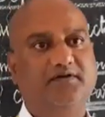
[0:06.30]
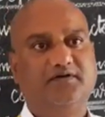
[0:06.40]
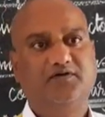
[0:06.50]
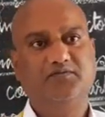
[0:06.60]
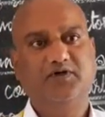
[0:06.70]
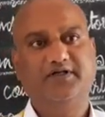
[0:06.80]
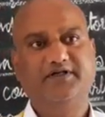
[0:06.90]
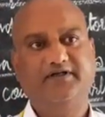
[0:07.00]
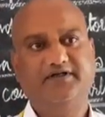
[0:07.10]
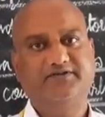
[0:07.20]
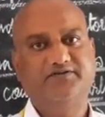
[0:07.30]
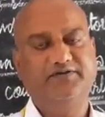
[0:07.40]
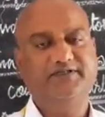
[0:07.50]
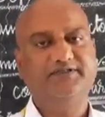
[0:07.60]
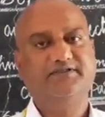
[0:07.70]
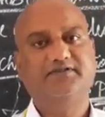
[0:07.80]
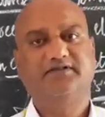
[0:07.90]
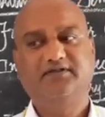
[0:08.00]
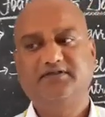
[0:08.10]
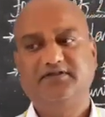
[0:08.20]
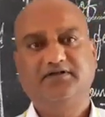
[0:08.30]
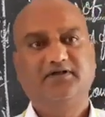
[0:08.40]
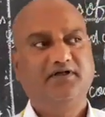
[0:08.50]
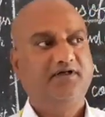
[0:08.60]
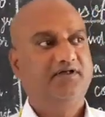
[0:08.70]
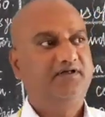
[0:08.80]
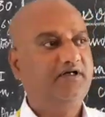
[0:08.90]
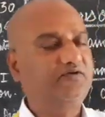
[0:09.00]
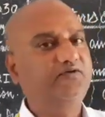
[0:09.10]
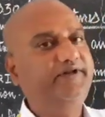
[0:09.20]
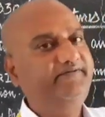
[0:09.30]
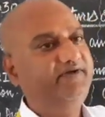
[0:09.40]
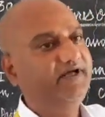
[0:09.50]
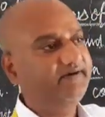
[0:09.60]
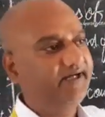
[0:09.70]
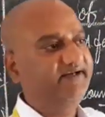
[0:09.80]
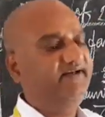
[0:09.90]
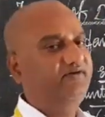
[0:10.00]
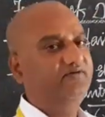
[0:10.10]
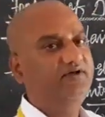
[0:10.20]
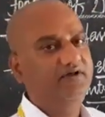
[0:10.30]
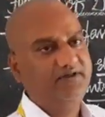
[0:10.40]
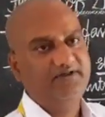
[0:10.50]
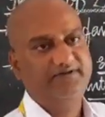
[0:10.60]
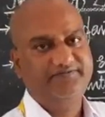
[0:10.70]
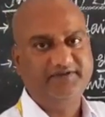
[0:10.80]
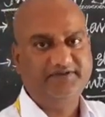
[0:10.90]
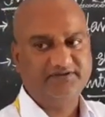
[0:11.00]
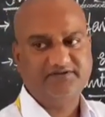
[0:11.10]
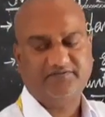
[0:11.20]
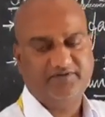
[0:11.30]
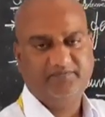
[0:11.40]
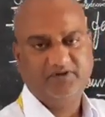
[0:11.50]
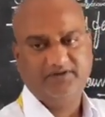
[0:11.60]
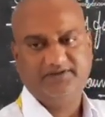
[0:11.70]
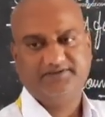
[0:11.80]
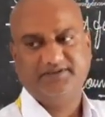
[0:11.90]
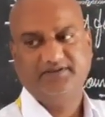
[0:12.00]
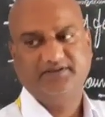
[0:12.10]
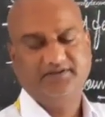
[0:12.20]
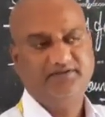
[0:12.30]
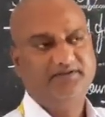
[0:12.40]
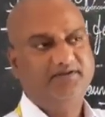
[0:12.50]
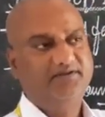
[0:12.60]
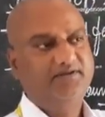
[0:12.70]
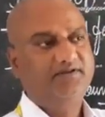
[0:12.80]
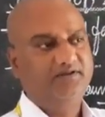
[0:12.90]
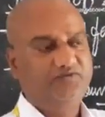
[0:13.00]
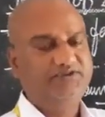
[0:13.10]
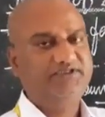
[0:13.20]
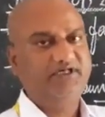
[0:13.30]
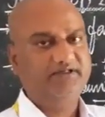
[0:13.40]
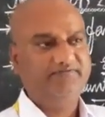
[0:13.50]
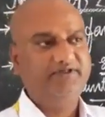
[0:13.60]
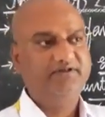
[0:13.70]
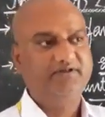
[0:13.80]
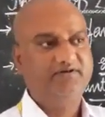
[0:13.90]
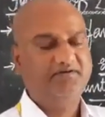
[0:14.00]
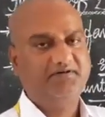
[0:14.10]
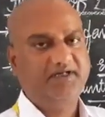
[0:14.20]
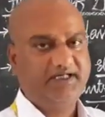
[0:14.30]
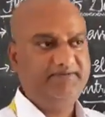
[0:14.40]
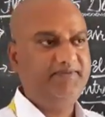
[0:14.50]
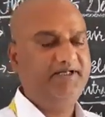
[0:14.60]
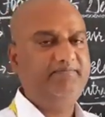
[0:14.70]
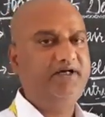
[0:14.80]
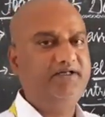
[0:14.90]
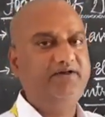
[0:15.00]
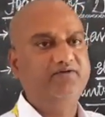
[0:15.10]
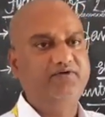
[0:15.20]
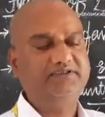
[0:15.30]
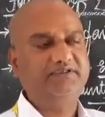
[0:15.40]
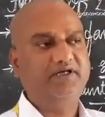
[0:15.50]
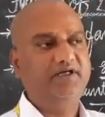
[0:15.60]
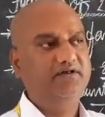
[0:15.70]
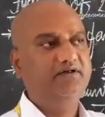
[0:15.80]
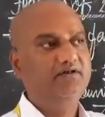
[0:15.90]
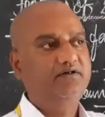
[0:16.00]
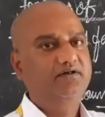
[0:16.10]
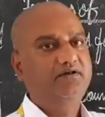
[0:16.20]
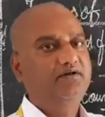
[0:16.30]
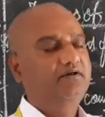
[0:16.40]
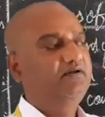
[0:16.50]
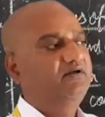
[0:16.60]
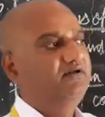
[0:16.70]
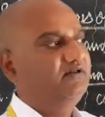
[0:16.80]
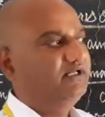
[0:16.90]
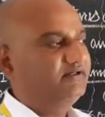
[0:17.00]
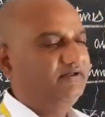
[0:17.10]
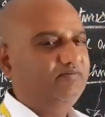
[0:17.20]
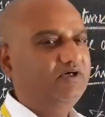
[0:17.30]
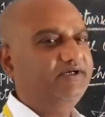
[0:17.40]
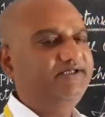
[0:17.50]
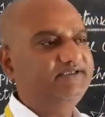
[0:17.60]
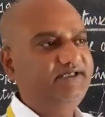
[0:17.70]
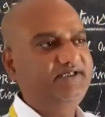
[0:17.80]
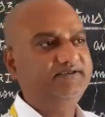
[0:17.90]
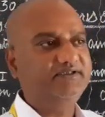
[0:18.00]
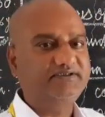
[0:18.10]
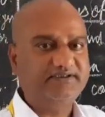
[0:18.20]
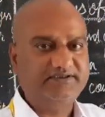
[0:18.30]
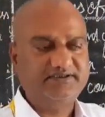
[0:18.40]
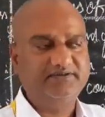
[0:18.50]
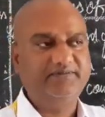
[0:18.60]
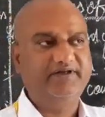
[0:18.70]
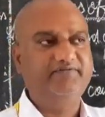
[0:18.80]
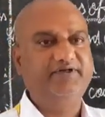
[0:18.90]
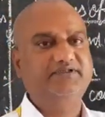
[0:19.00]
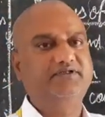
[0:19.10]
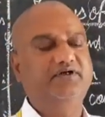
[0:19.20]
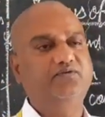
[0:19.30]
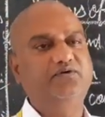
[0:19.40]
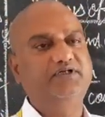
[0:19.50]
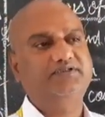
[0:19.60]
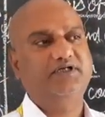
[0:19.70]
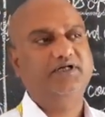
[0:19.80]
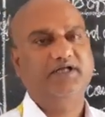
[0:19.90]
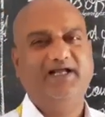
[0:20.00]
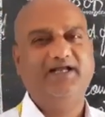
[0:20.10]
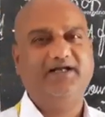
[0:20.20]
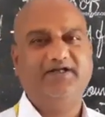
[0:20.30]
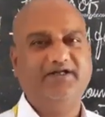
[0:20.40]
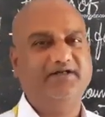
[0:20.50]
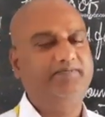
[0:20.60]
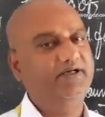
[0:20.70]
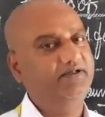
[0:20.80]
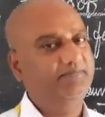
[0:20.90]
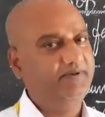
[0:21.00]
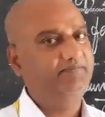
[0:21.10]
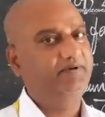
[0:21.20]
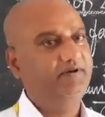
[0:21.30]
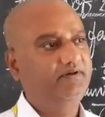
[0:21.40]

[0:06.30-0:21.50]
Good morning, dear students. Now today we are adding to the another features of democracy. To start with, I may remind you once again that democracy is a system in which the rulers are elected by the people.